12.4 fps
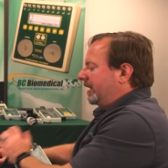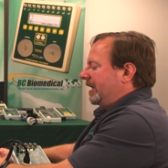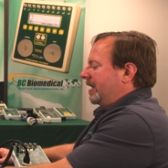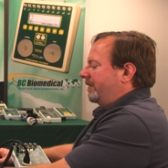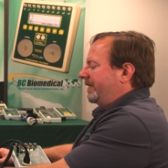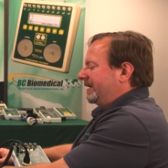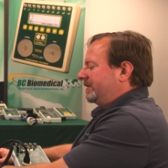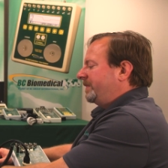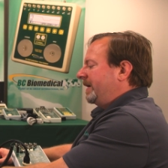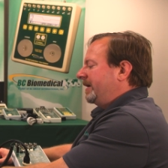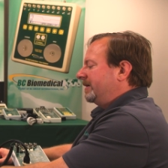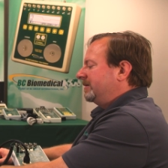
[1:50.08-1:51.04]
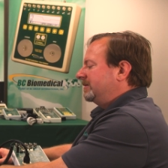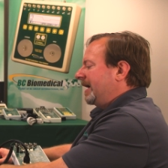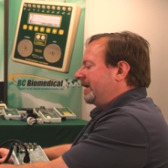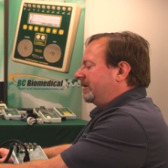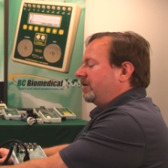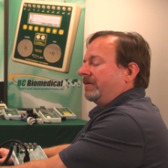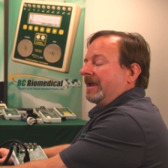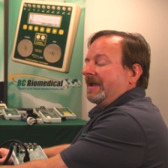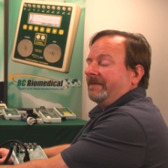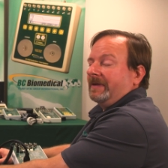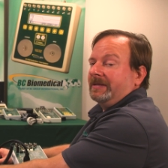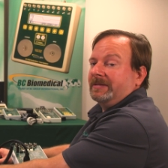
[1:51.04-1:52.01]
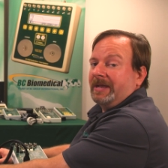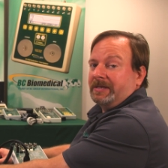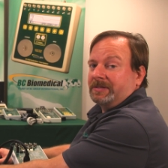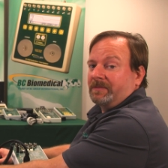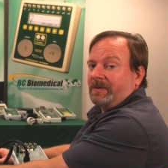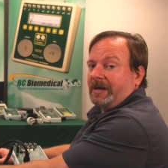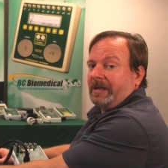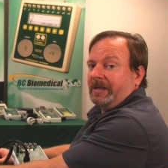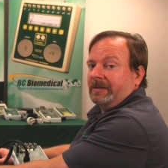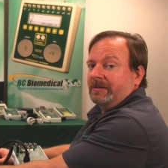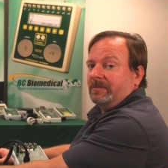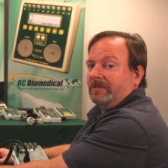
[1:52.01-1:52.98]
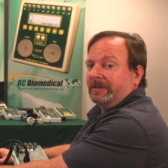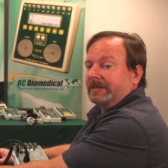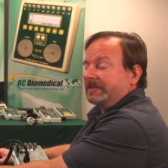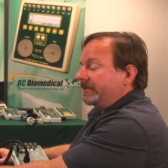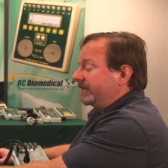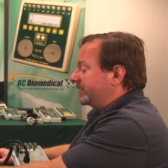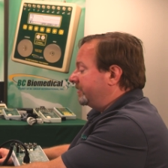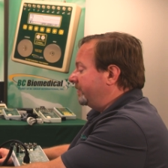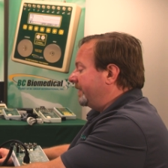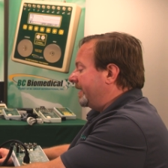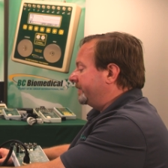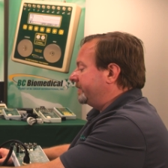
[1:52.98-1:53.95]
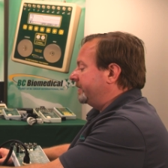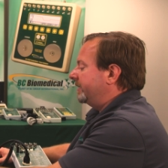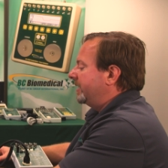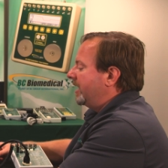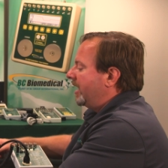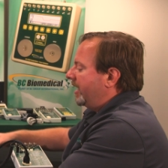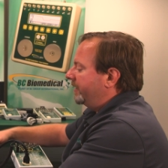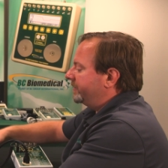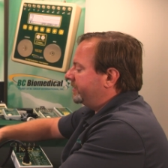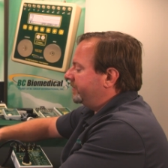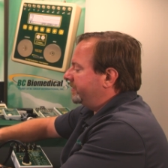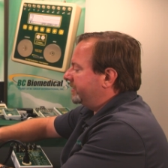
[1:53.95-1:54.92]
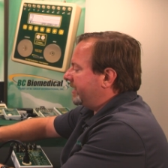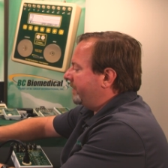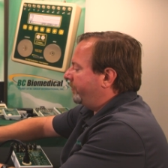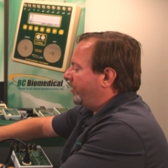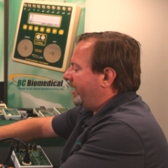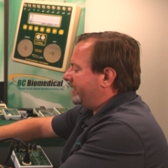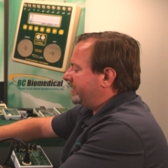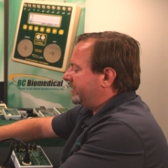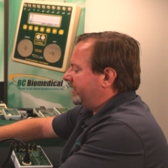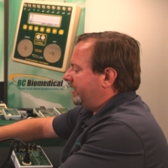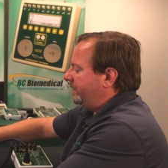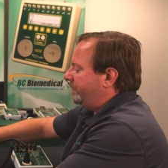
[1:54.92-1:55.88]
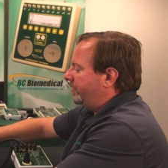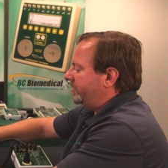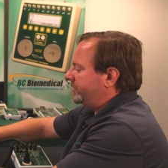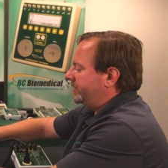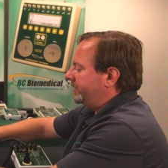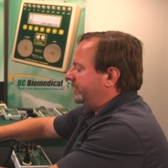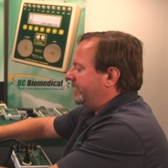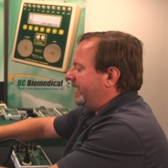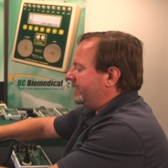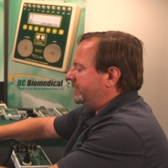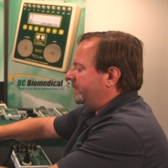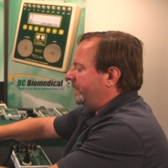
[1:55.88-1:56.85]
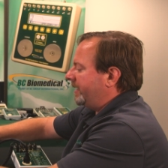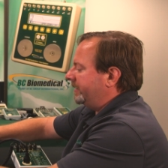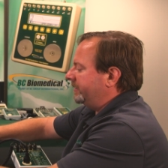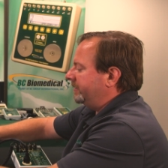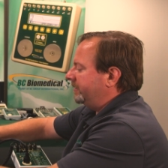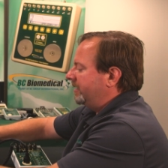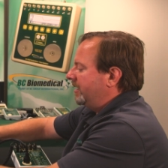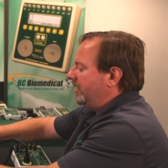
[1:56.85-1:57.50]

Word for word: Now, that's because I don't have any test running with the C S two thousand. As soon as I press the push to test button,